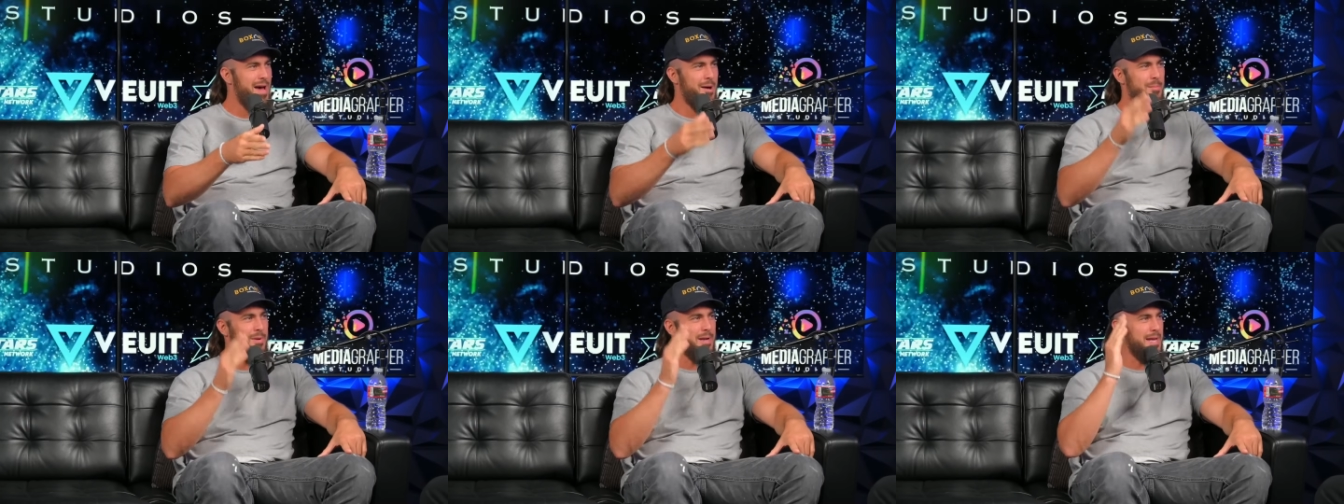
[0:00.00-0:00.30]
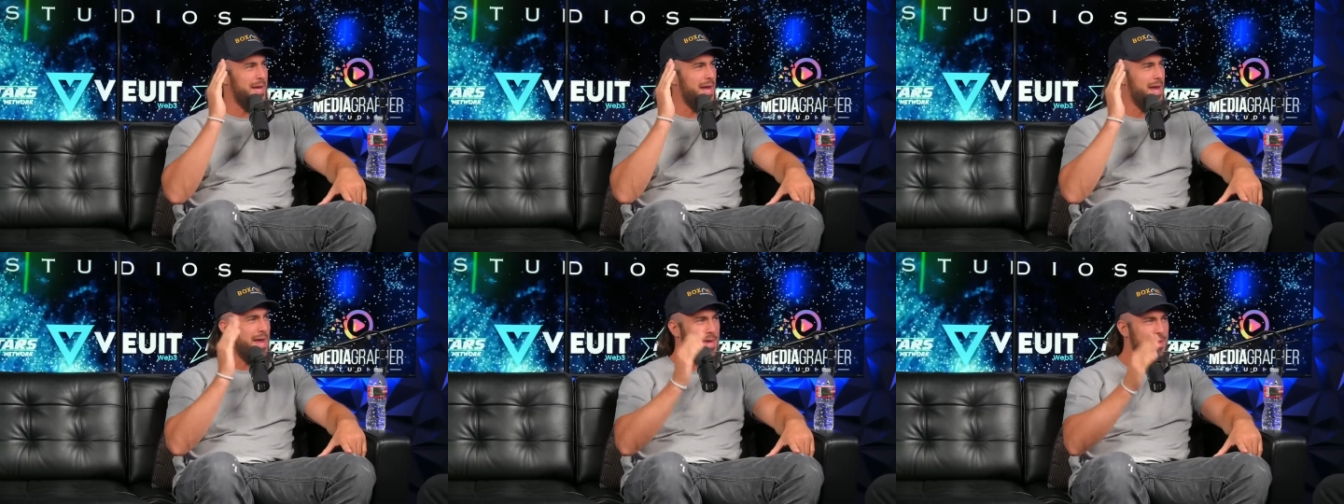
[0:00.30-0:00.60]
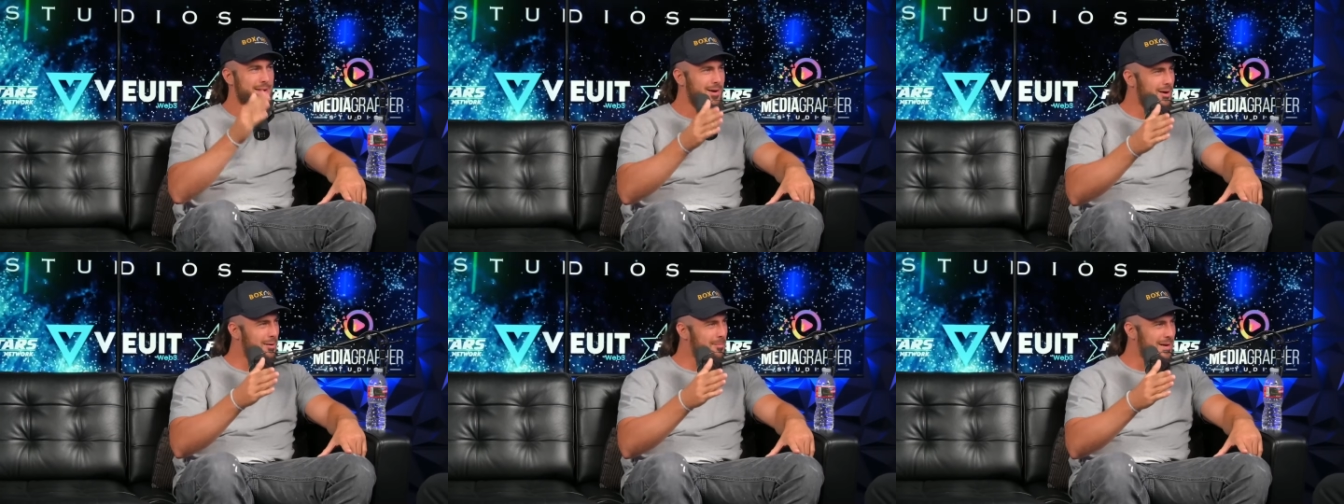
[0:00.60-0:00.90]
how many
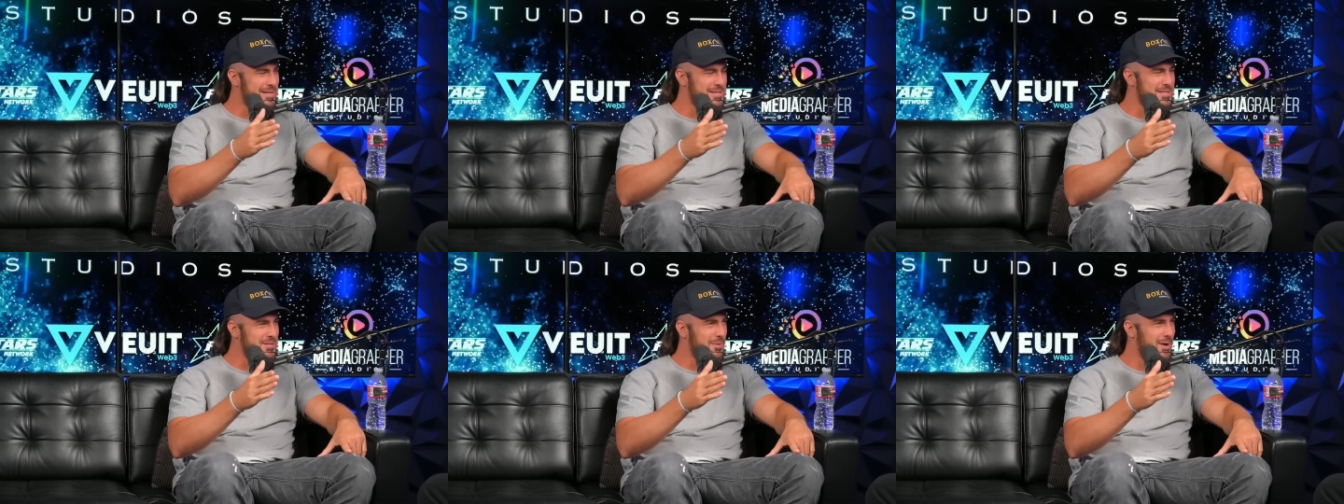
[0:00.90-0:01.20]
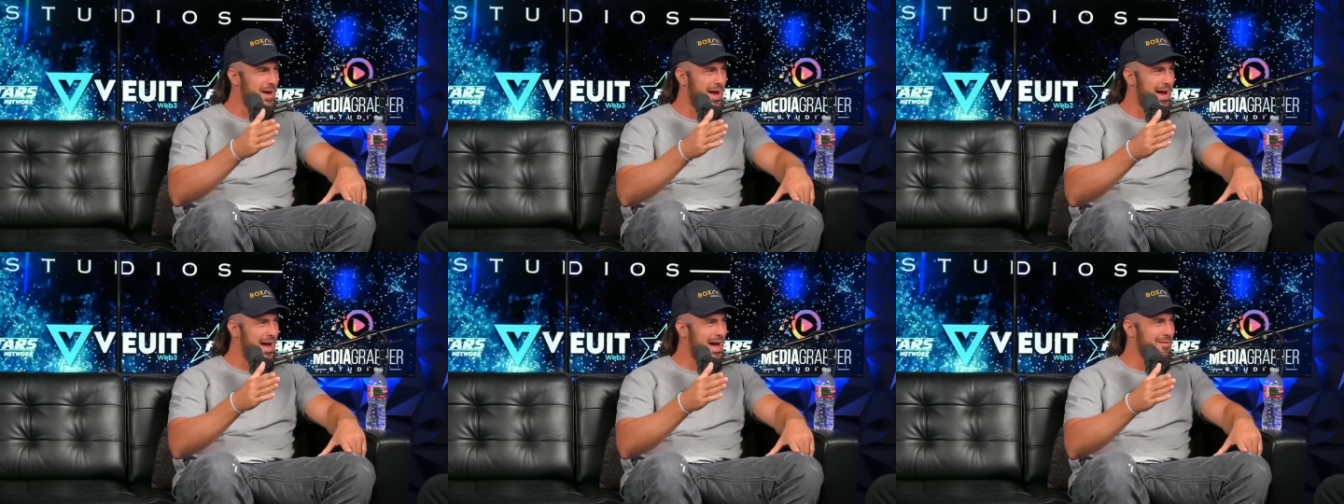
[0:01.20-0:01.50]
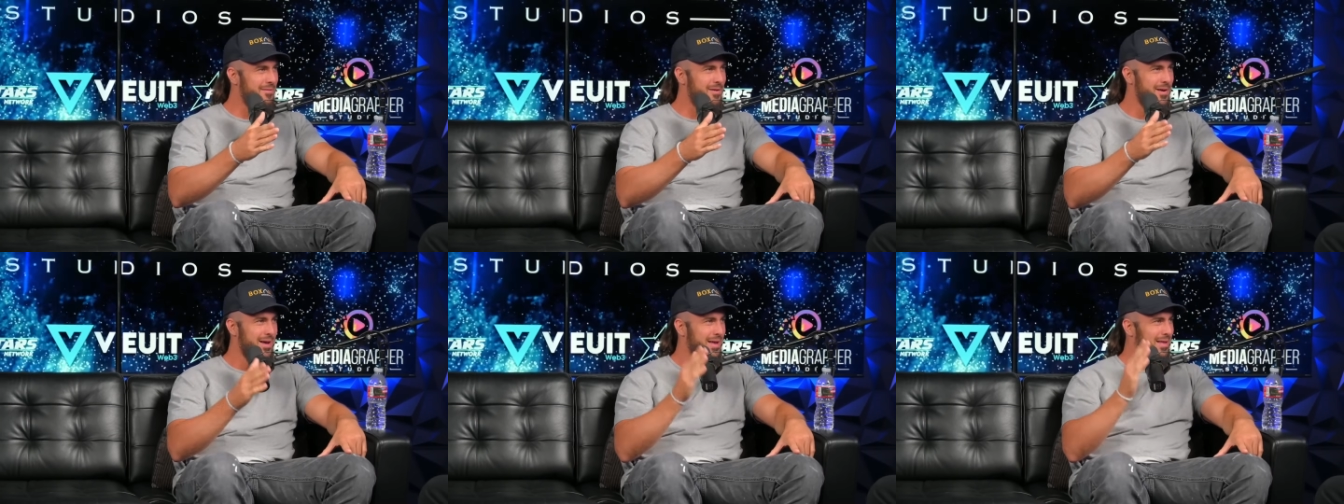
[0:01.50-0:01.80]
hate comments you
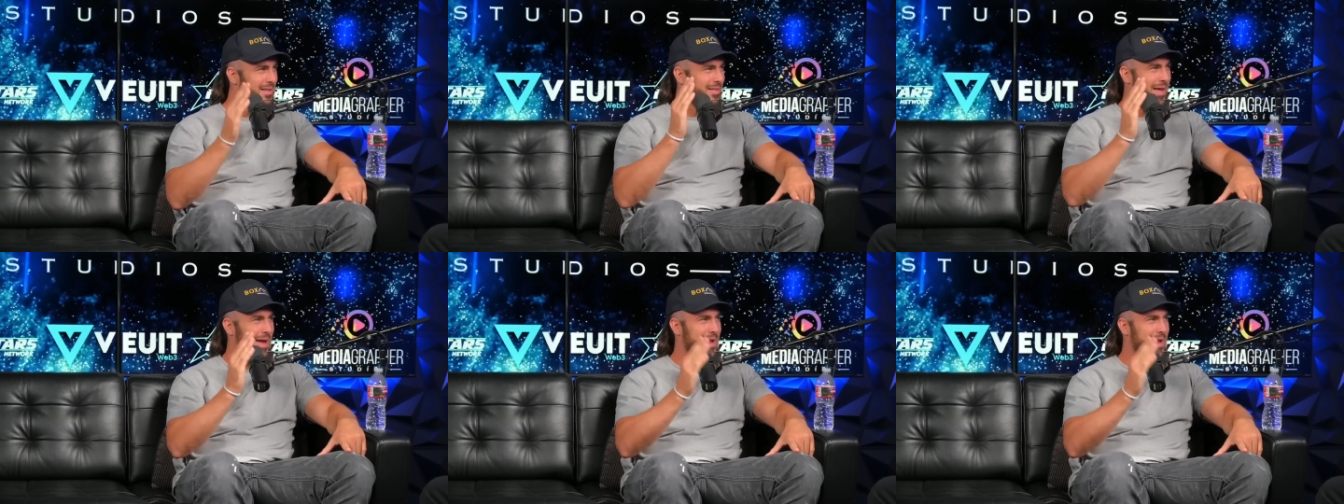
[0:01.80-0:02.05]
have, right.